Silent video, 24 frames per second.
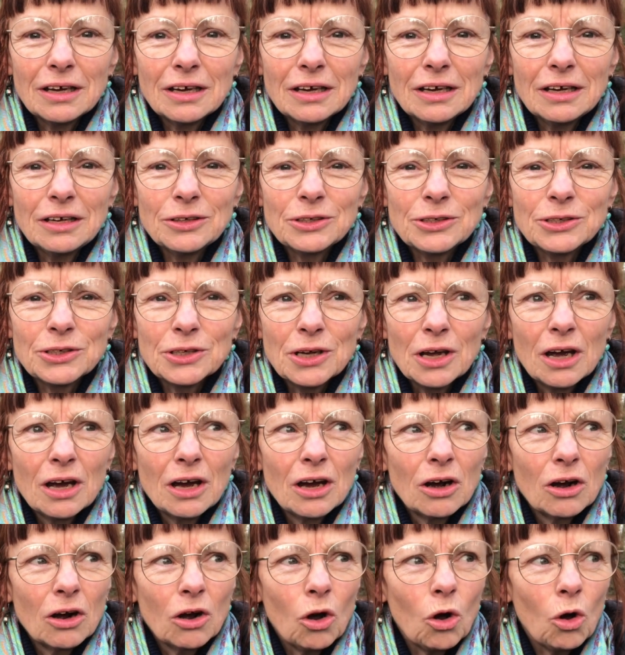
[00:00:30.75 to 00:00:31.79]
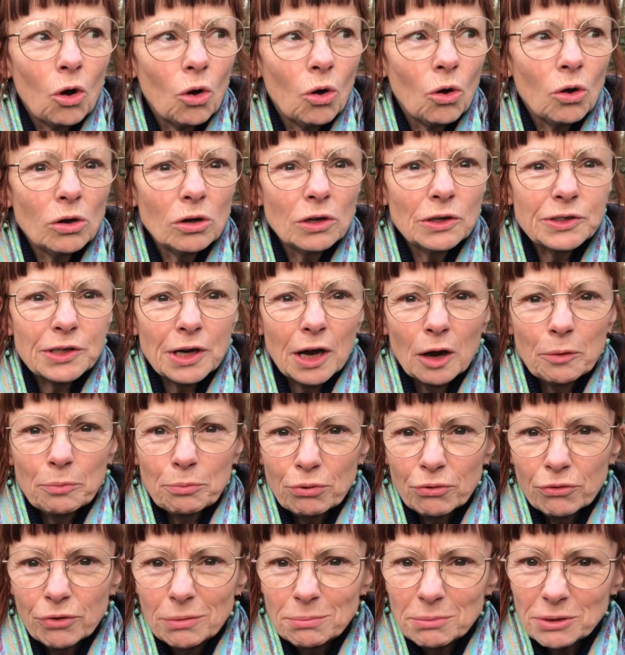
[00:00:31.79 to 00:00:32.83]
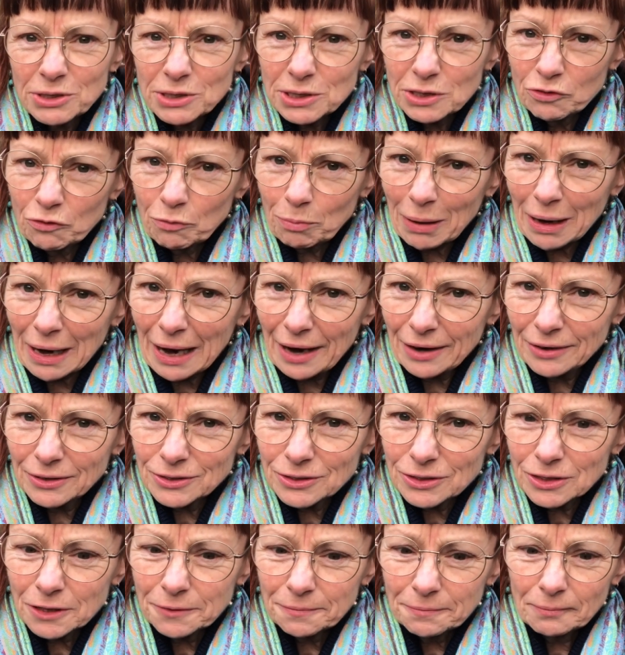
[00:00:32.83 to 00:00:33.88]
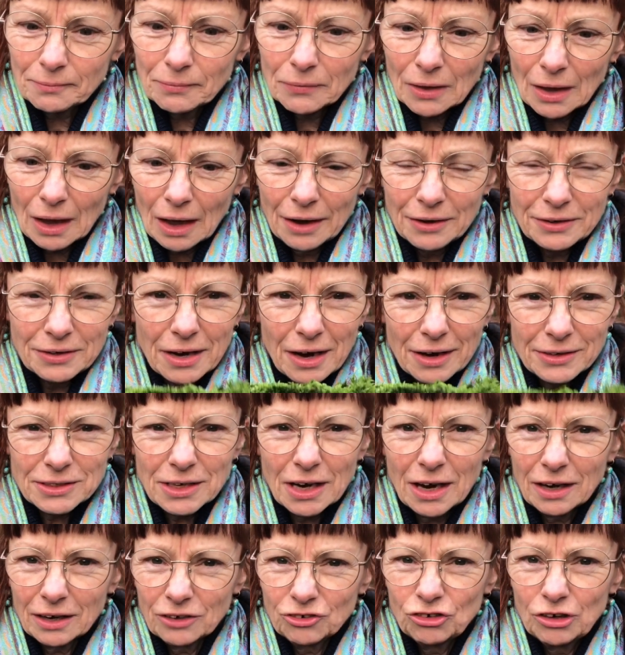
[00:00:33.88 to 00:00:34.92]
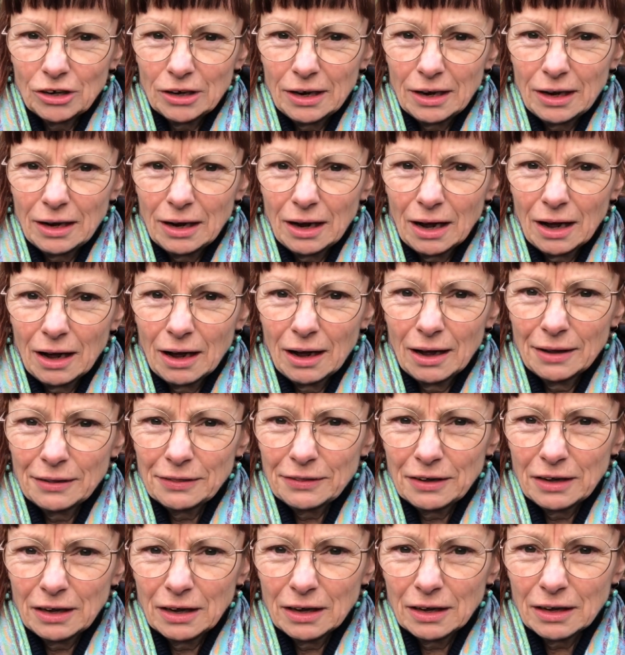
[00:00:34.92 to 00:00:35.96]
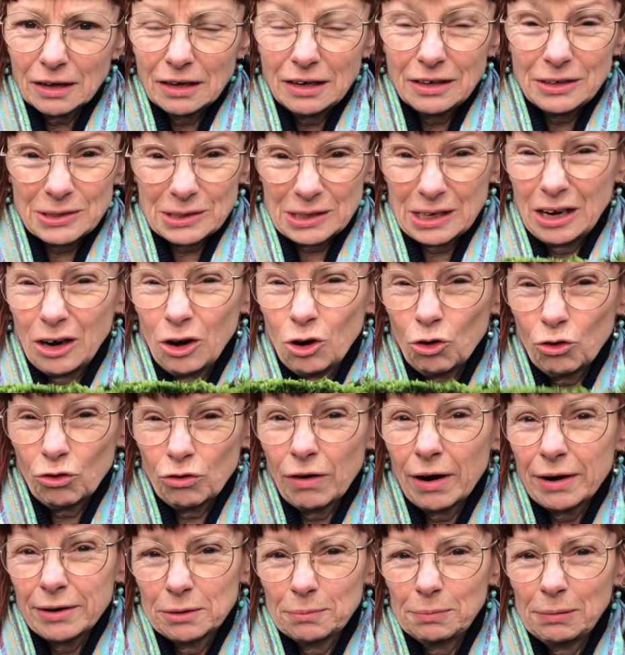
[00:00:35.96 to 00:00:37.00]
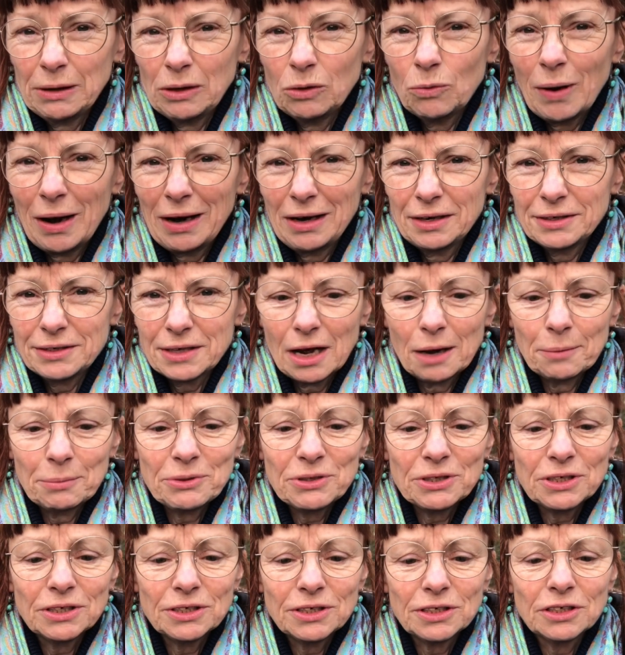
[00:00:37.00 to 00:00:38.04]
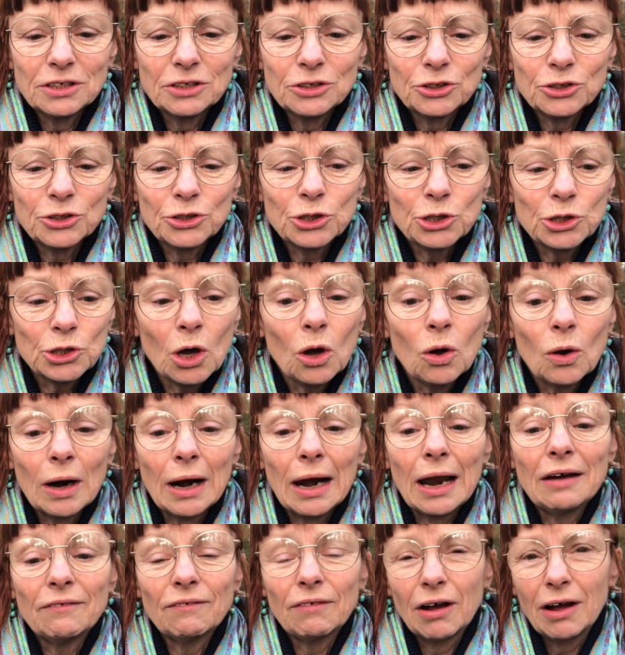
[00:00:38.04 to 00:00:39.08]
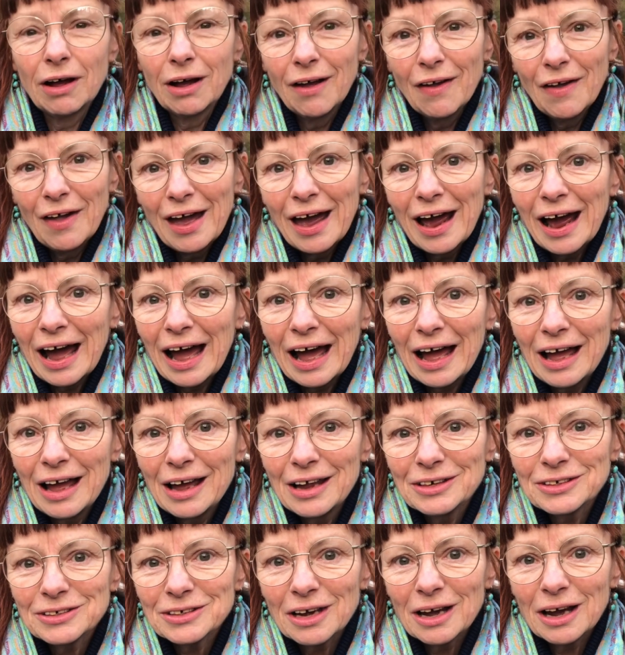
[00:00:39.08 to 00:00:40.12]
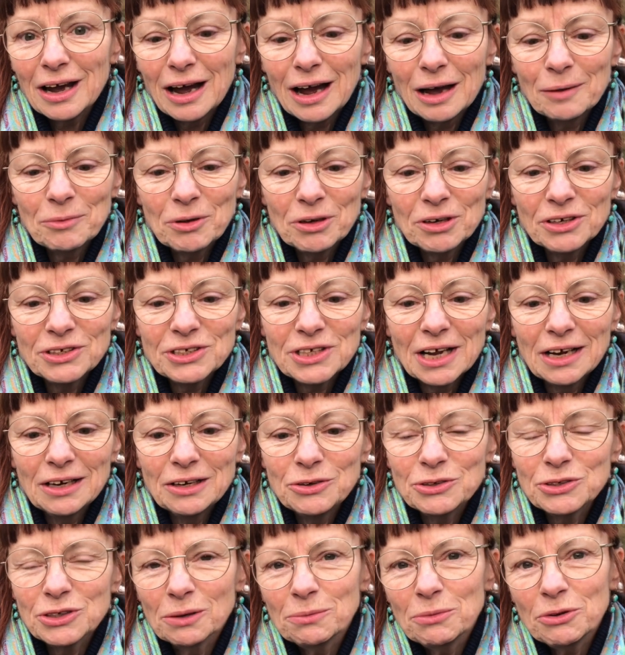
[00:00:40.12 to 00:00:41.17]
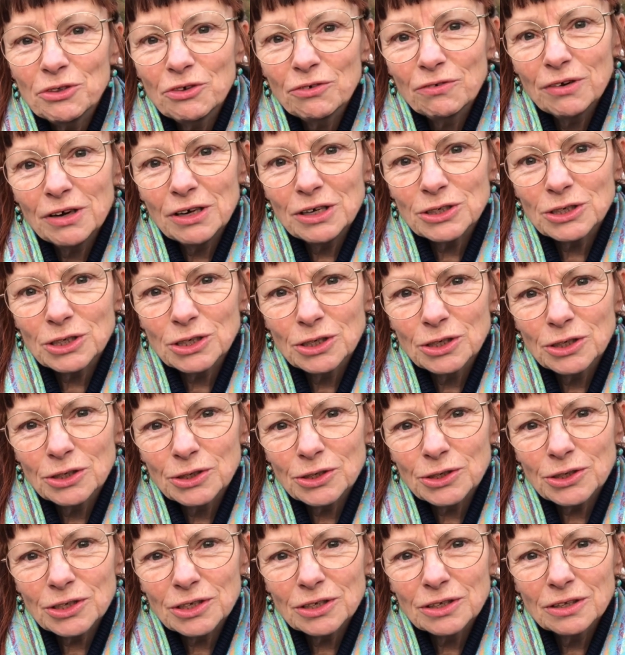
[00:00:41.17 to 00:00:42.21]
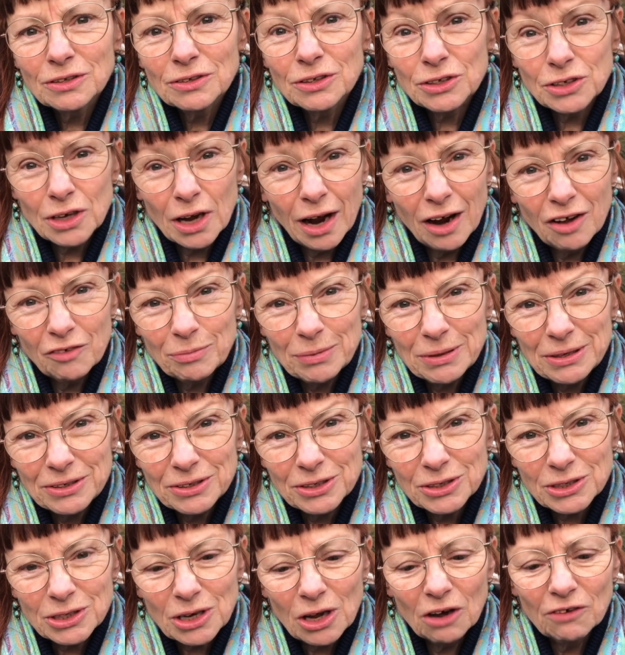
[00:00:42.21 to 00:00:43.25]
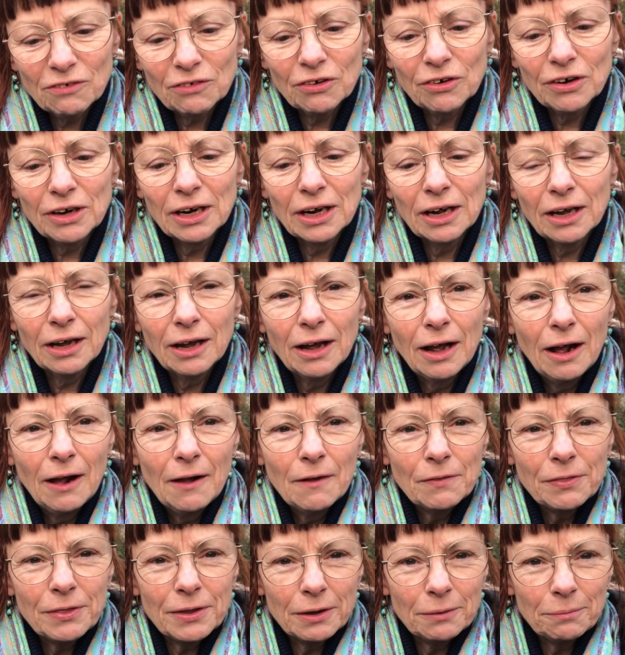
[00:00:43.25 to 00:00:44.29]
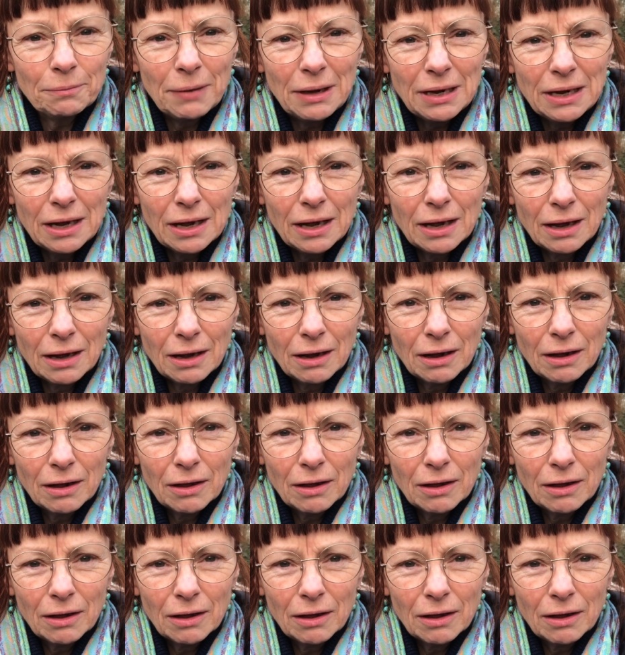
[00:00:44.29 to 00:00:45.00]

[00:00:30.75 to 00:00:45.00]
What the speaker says: It's called a primitive plant, and yet actually I think it's incredibly well adapted. It's so clever, and I'm going to tell you some of the reasons that I've been discovering that make it